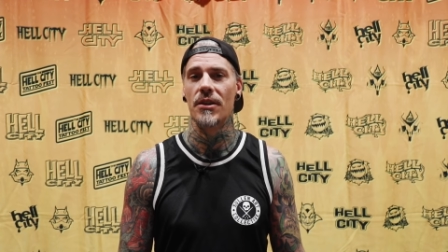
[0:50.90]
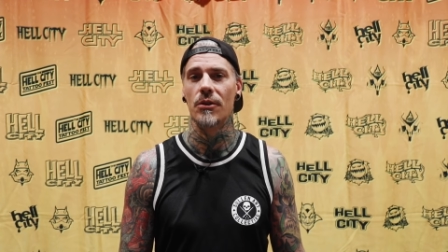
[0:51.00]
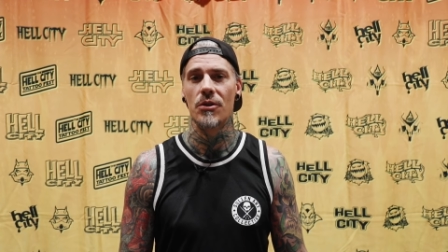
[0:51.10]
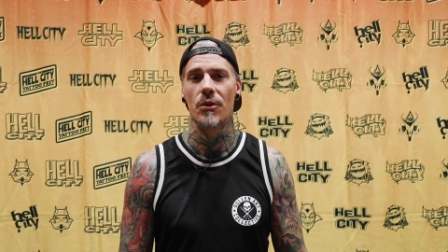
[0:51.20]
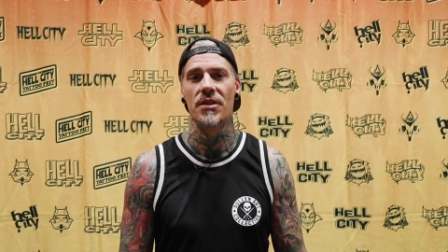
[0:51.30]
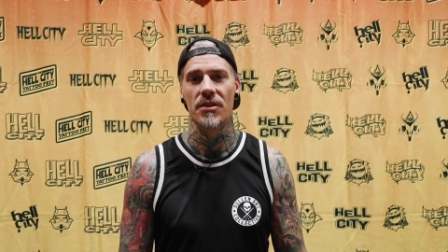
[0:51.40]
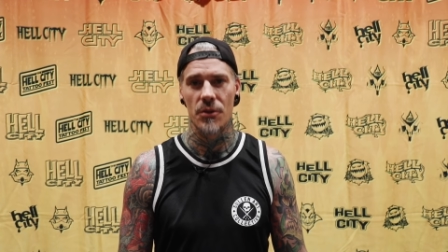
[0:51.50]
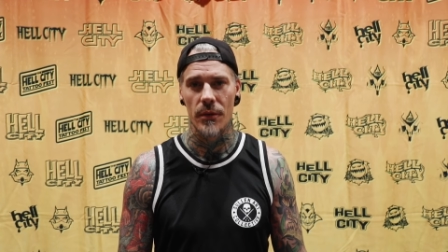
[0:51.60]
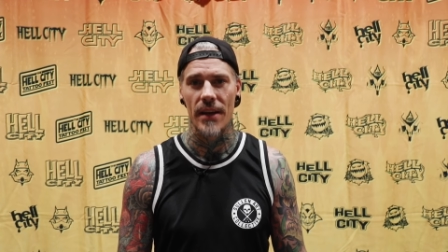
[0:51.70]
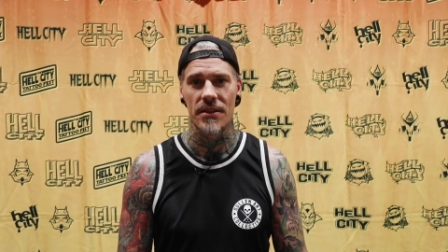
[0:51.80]
Arizona since
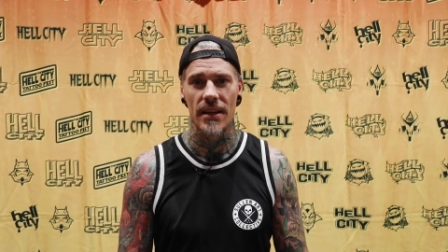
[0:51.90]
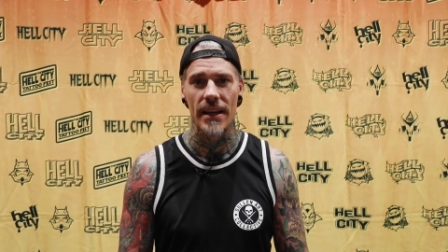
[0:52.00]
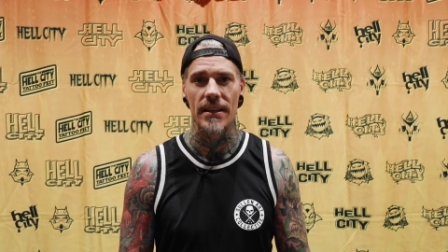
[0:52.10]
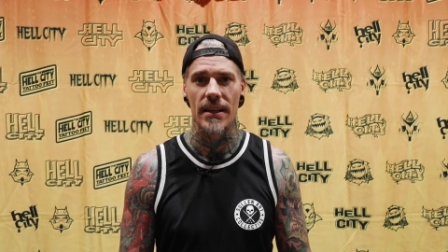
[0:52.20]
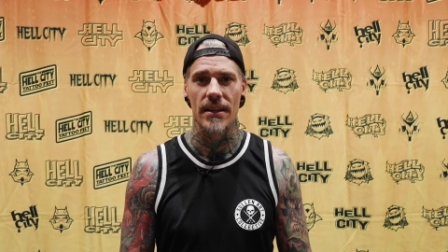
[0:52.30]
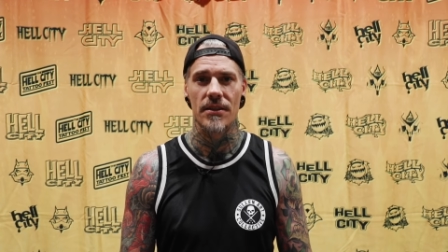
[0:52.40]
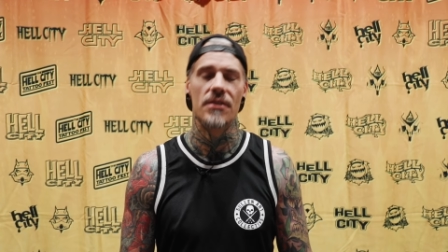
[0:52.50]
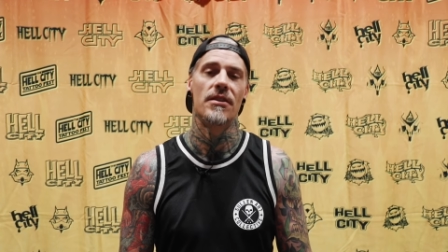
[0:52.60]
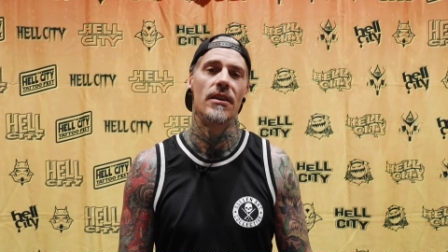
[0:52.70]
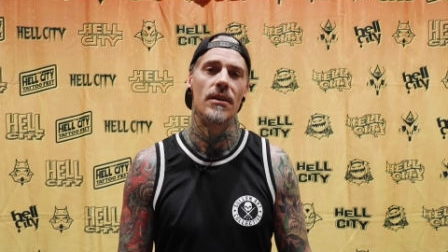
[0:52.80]
2019,
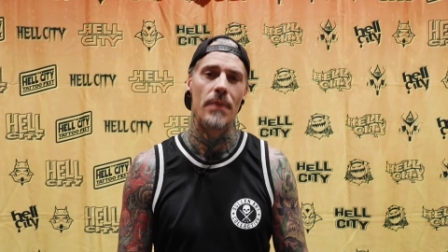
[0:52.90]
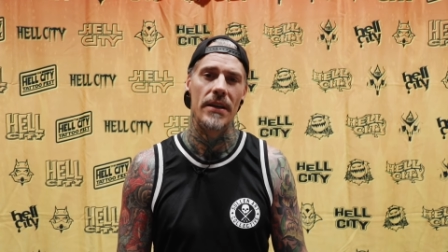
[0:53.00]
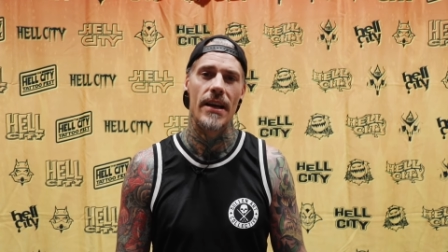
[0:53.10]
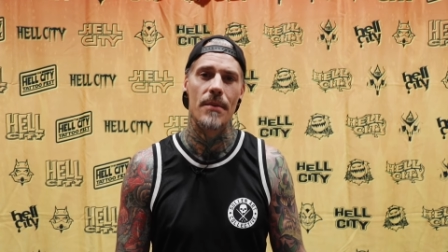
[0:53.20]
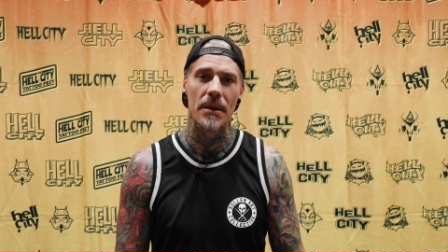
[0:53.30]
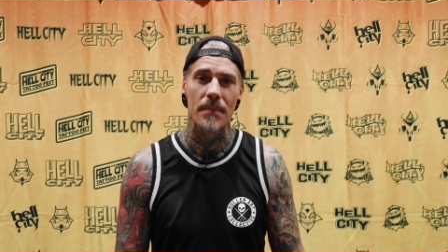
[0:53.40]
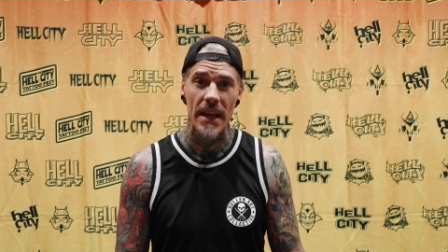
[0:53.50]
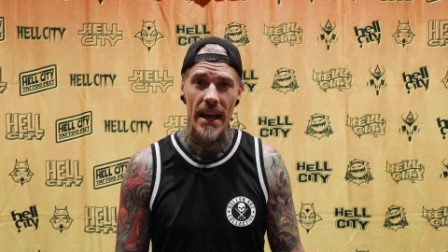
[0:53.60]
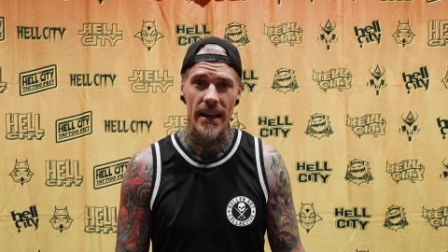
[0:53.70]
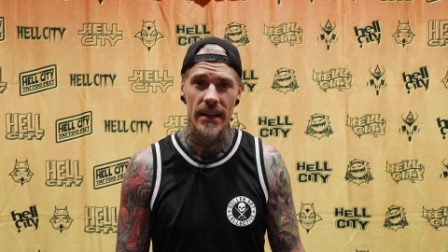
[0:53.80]
since the pandemic
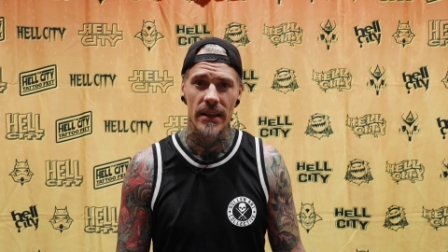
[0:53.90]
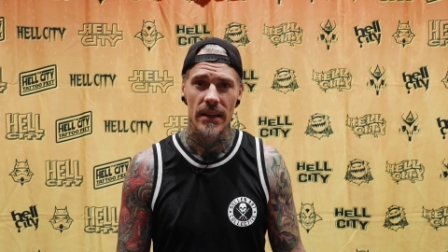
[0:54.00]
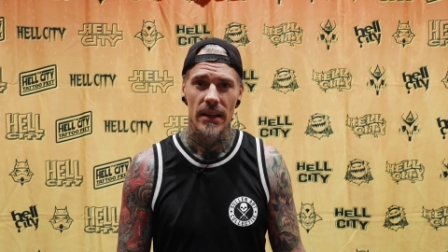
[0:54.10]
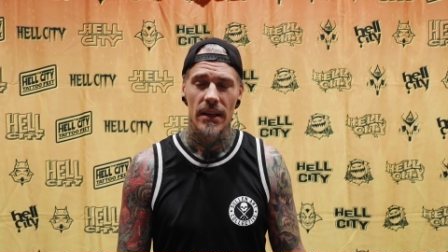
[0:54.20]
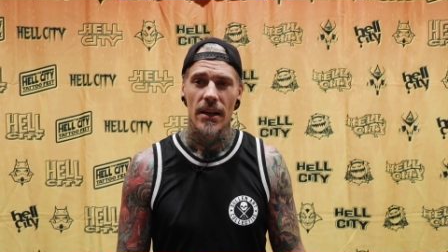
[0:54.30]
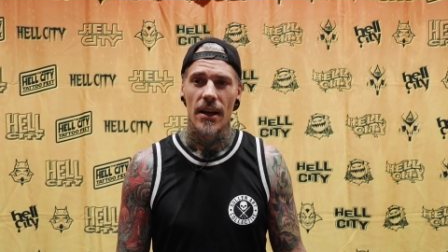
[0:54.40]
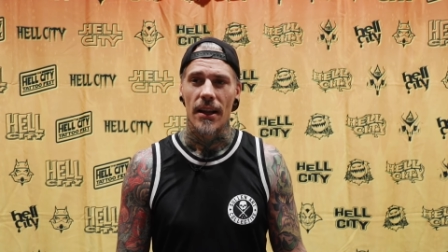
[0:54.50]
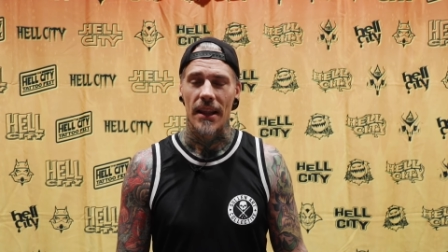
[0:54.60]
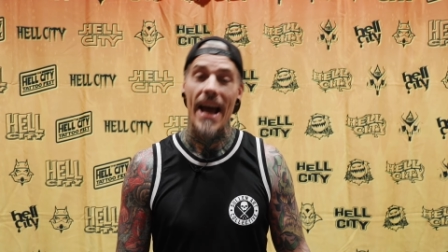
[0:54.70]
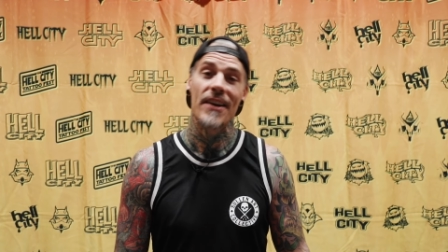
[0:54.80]
began.
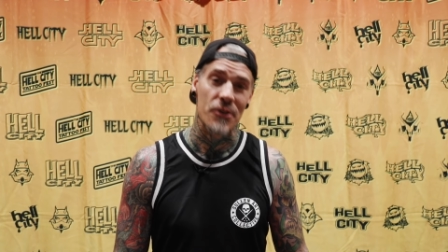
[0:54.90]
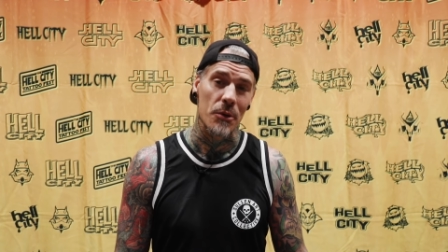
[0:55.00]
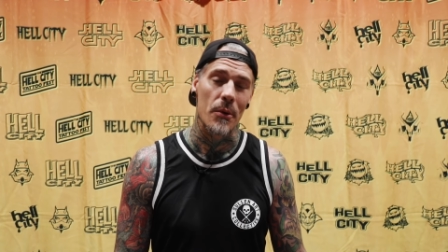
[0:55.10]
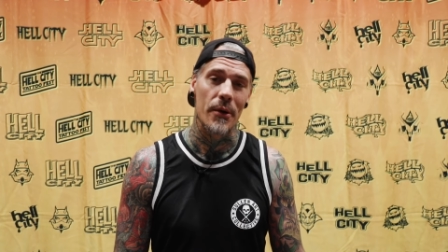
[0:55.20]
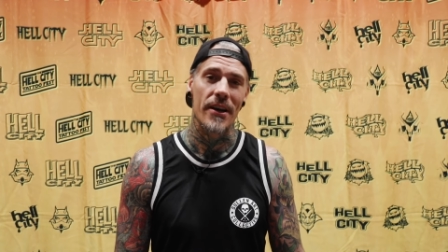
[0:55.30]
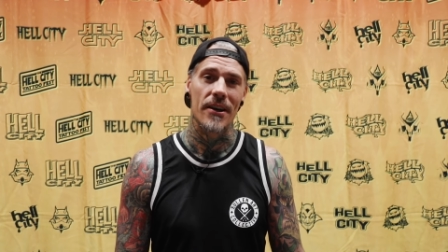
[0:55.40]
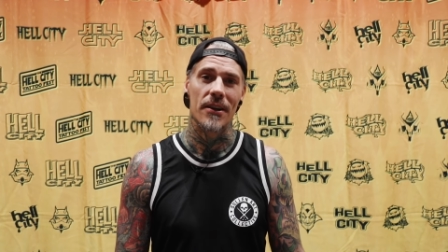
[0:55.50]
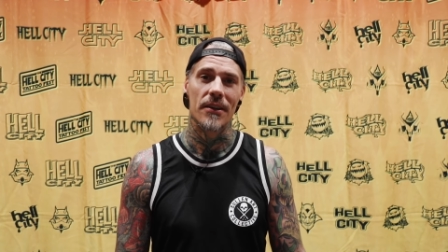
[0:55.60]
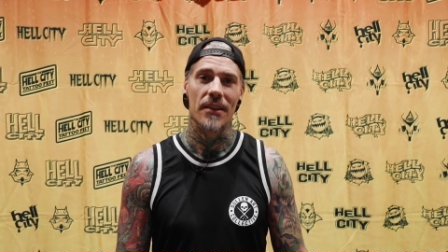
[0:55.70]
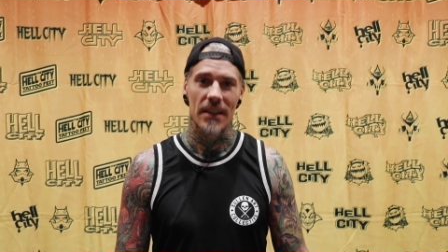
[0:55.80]
Last year when we were
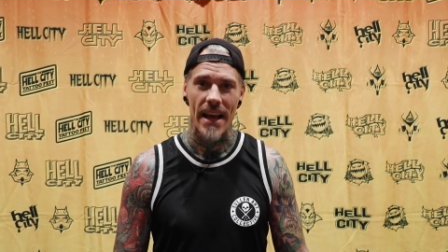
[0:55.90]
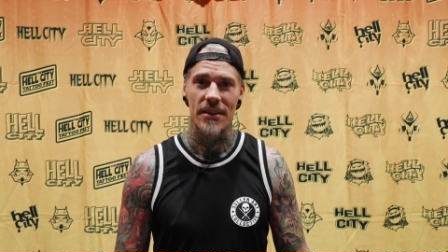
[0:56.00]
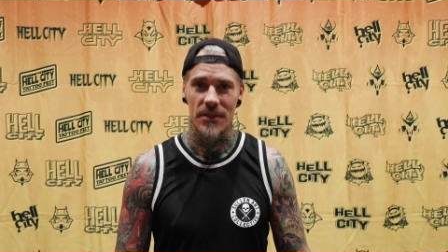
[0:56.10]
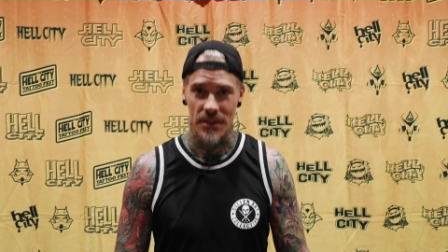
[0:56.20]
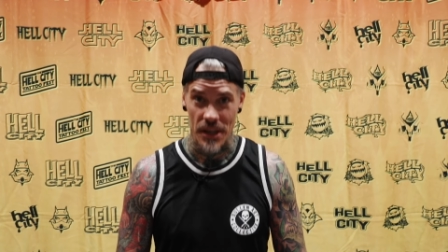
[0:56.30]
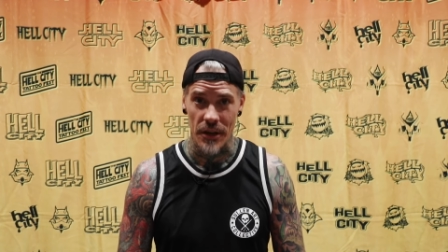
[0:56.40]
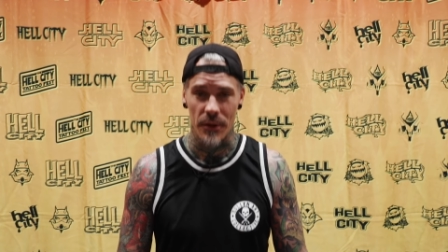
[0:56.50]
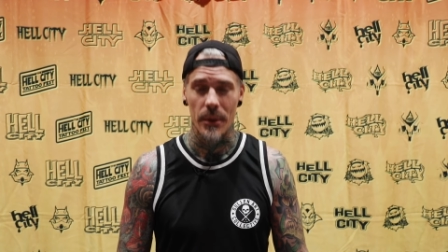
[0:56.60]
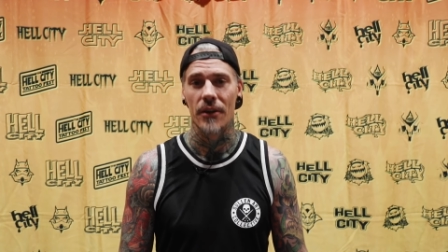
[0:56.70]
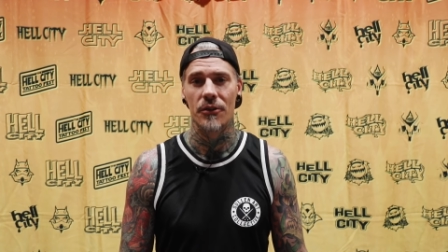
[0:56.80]
here, the last year
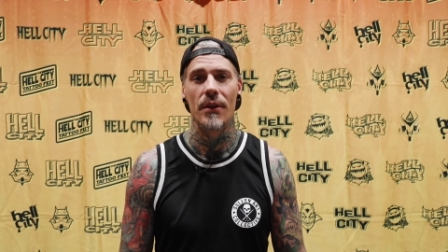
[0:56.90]
that we were here,